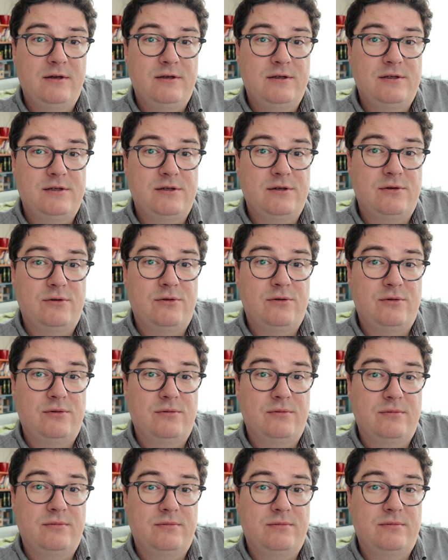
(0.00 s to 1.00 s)

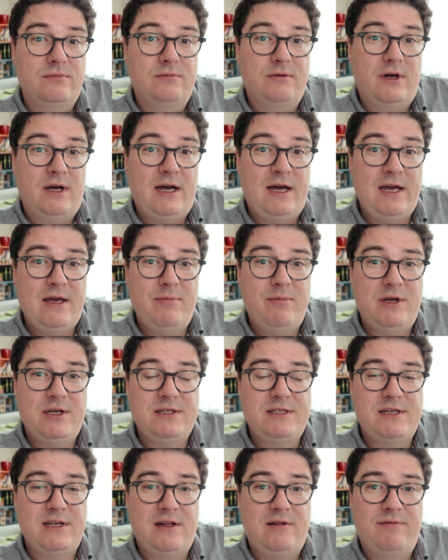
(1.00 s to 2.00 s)
So I
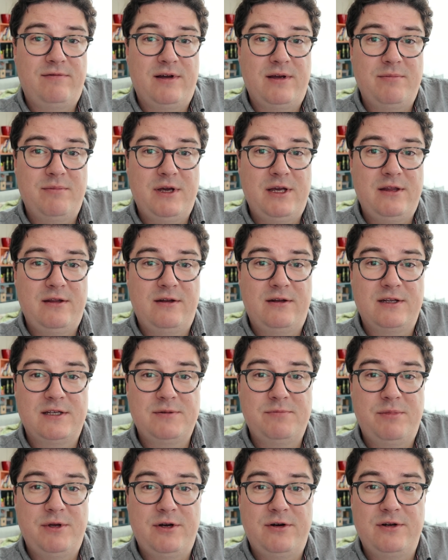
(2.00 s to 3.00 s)
myself, I made an
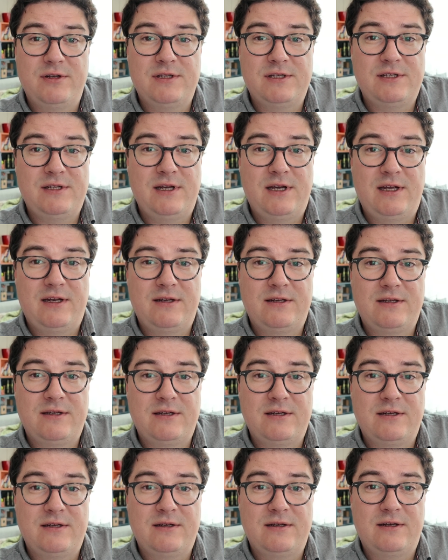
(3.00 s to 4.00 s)
experience that
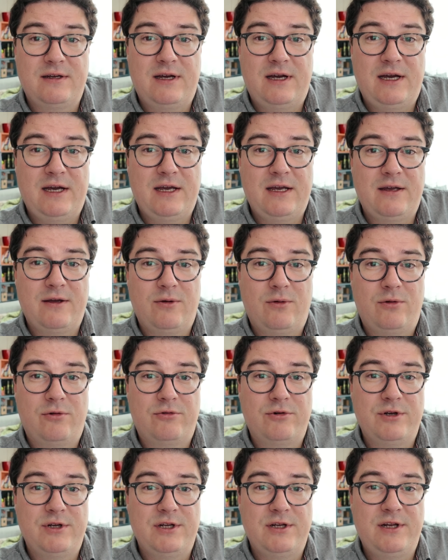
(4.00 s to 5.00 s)
I
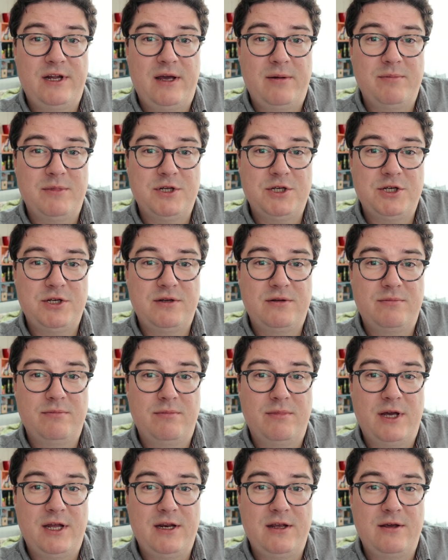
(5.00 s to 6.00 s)
already damaged
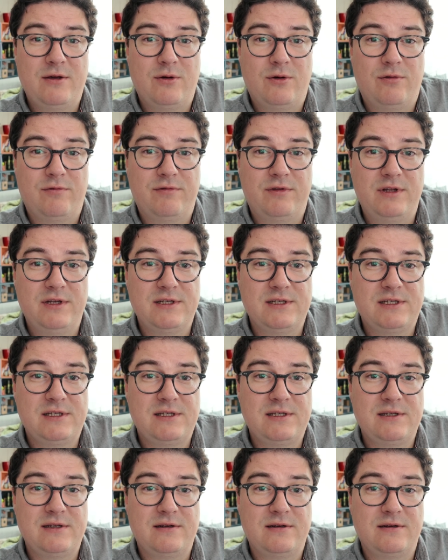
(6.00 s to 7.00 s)
many of
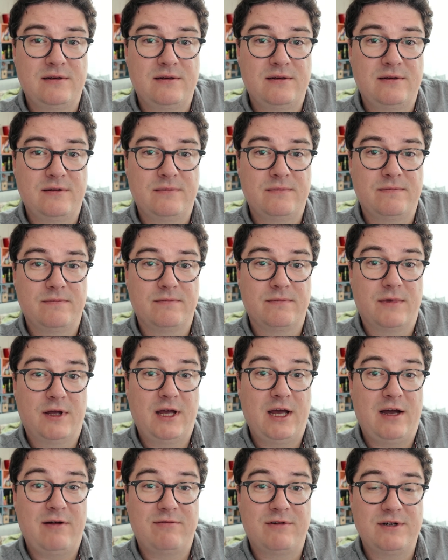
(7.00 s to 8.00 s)
these
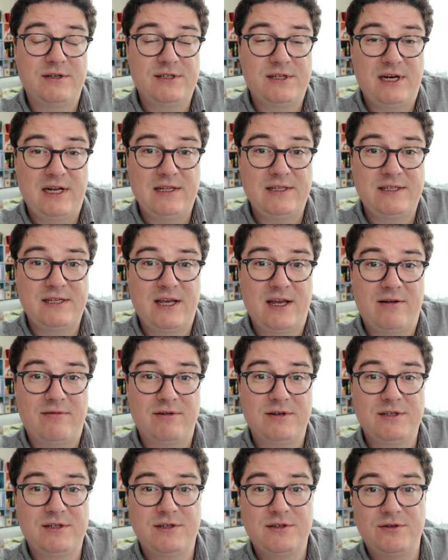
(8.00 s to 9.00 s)
covers, lens
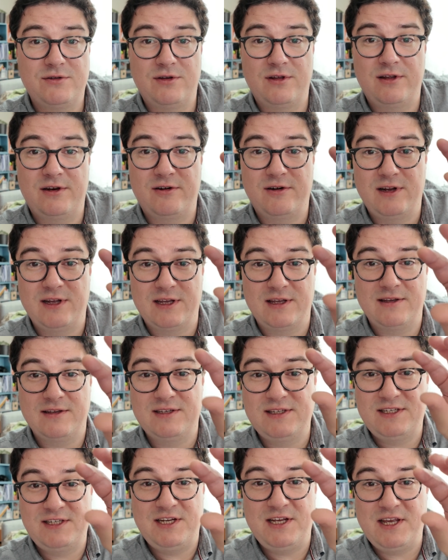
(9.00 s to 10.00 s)
covers. So they're like
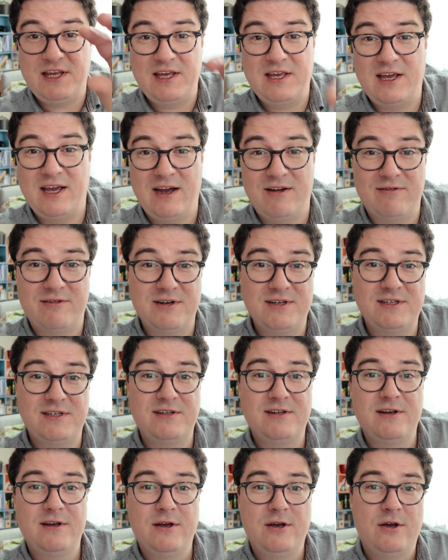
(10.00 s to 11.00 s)
sticky covers
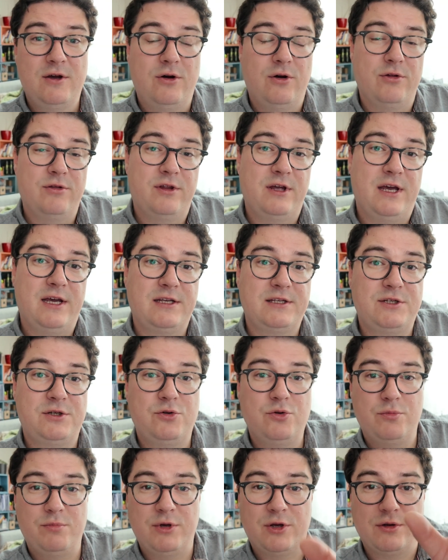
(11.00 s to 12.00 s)
on the
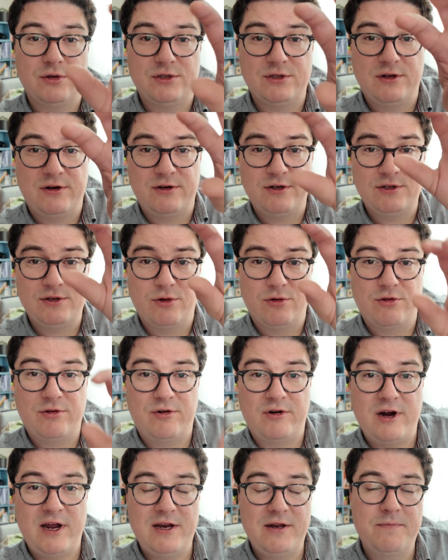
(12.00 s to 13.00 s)
X2 because there is no
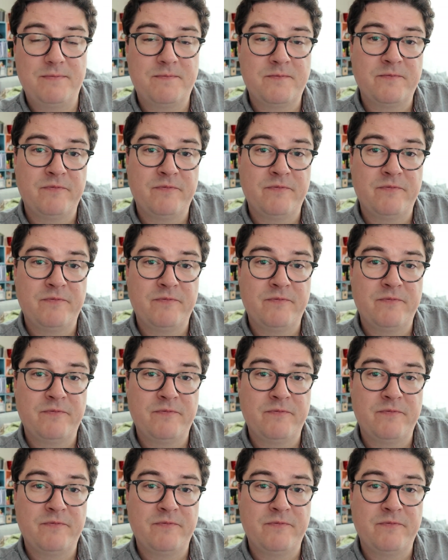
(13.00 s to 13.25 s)
thread.